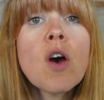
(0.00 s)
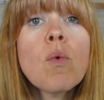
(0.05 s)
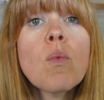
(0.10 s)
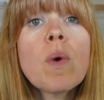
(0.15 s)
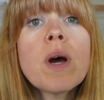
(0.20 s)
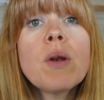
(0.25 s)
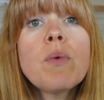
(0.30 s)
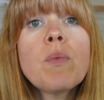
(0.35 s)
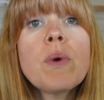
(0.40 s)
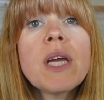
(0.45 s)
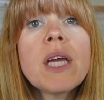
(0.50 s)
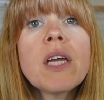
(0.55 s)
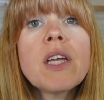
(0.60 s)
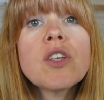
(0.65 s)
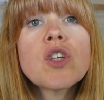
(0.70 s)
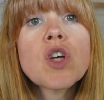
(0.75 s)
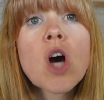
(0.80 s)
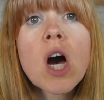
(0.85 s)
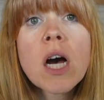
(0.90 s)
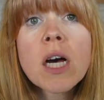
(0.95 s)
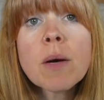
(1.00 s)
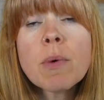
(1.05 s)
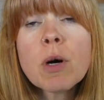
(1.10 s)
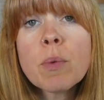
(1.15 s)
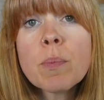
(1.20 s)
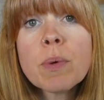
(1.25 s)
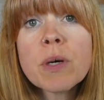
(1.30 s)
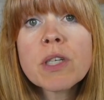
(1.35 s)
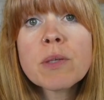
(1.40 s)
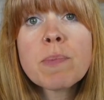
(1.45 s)
When we talk
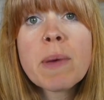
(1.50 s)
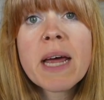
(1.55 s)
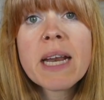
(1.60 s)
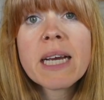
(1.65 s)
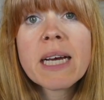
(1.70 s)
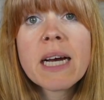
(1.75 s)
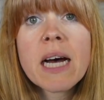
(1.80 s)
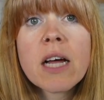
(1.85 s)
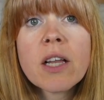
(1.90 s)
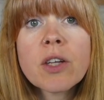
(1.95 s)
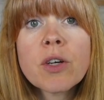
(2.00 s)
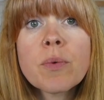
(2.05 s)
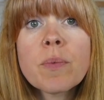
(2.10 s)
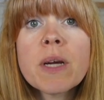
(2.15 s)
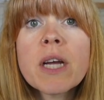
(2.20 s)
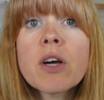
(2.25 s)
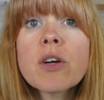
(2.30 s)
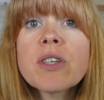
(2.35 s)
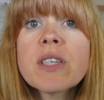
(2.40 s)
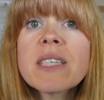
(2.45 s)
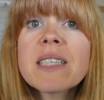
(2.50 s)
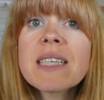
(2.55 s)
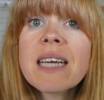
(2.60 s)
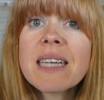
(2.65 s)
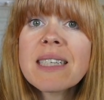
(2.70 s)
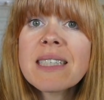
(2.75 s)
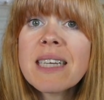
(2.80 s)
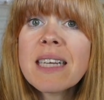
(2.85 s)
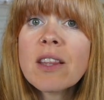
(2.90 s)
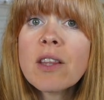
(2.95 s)
about prismatic color, we are
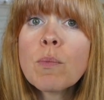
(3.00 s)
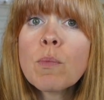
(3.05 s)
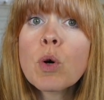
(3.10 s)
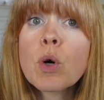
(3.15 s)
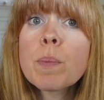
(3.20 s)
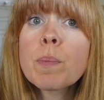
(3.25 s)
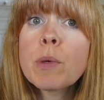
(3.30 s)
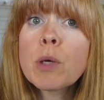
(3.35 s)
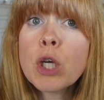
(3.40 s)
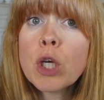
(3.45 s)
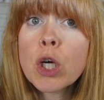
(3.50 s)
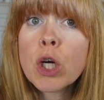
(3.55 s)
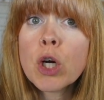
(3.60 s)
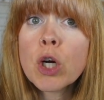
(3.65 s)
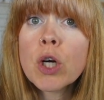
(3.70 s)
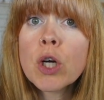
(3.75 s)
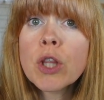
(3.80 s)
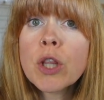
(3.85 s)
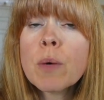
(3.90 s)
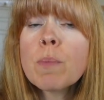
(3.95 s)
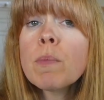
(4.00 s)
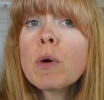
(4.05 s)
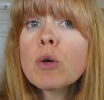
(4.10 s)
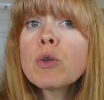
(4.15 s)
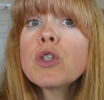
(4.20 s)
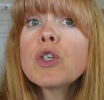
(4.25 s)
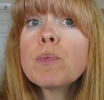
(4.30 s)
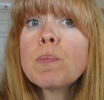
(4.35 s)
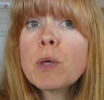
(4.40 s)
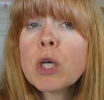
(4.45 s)
discussing the
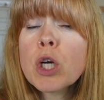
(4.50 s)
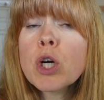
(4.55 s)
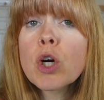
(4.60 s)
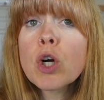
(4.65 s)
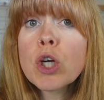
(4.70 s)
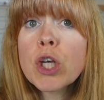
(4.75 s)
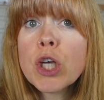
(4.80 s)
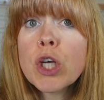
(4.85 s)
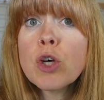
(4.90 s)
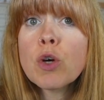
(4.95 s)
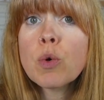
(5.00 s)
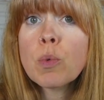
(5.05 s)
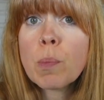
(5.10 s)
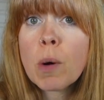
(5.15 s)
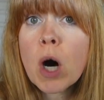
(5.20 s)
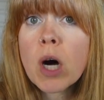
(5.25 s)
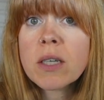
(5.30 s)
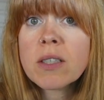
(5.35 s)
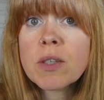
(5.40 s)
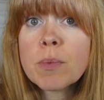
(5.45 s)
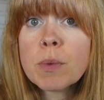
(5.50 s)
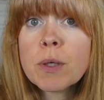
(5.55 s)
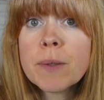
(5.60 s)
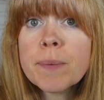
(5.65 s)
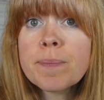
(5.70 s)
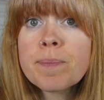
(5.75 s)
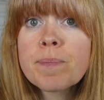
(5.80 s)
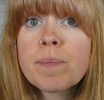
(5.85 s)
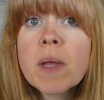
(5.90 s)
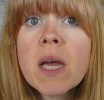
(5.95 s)
most pure hue
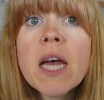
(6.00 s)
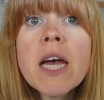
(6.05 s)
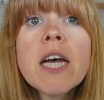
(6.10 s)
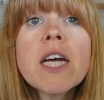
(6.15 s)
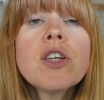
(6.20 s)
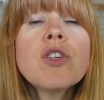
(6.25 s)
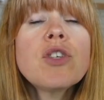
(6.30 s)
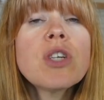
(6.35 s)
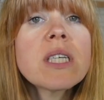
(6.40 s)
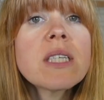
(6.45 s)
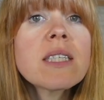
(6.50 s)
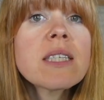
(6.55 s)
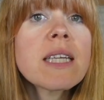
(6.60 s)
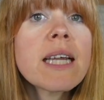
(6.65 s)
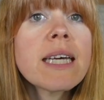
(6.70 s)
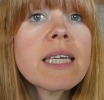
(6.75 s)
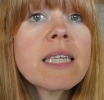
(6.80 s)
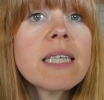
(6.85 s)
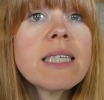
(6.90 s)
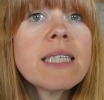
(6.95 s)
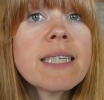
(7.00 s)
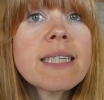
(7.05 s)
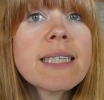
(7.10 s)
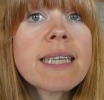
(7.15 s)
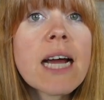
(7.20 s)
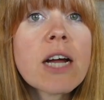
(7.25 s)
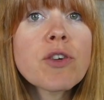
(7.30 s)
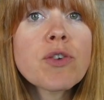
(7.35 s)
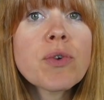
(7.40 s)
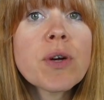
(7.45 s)
possible. Just slightly
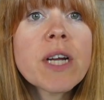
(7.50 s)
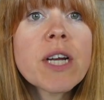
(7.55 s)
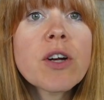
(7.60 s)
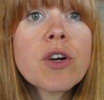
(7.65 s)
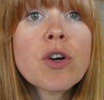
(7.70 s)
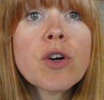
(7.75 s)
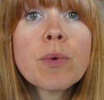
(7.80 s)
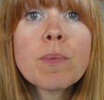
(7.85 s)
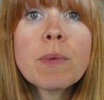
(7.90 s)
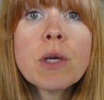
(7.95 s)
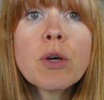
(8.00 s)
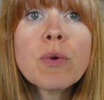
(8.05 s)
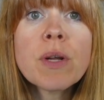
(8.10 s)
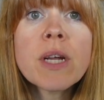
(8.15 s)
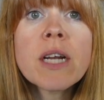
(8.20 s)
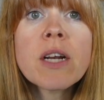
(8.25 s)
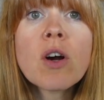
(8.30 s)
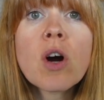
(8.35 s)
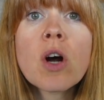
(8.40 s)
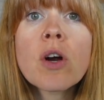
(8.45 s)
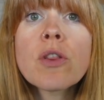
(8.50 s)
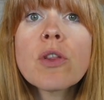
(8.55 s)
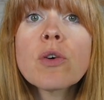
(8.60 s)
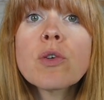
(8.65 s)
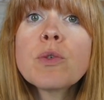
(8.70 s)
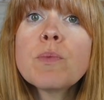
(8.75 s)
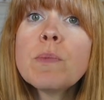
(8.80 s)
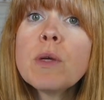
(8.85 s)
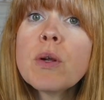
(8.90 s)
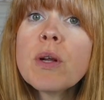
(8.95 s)
desaturated or muted are
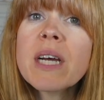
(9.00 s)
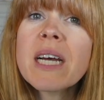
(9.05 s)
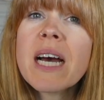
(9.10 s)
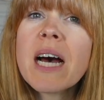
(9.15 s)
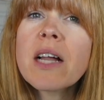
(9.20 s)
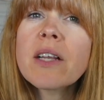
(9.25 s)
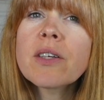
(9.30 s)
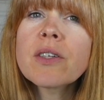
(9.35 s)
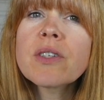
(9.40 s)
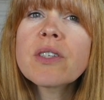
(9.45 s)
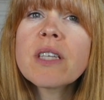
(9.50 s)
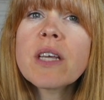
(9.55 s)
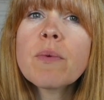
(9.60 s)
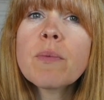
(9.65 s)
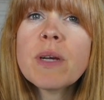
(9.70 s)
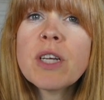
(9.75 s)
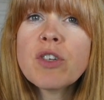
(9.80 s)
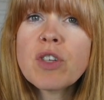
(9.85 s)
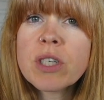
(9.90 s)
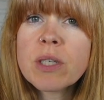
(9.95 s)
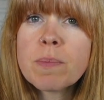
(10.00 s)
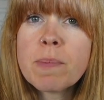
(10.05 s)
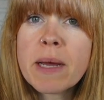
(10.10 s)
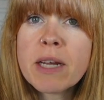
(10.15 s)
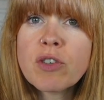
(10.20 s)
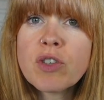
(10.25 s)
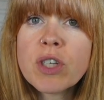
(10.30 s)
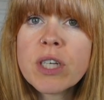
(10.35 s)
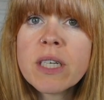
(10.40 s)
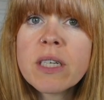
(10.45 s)
those muted colors that we just
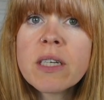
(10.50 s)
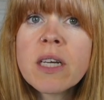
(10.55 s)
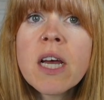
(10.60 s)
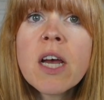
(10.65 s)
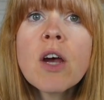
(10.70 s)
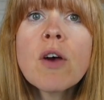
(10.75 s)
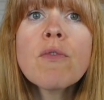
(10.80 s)
mentioned.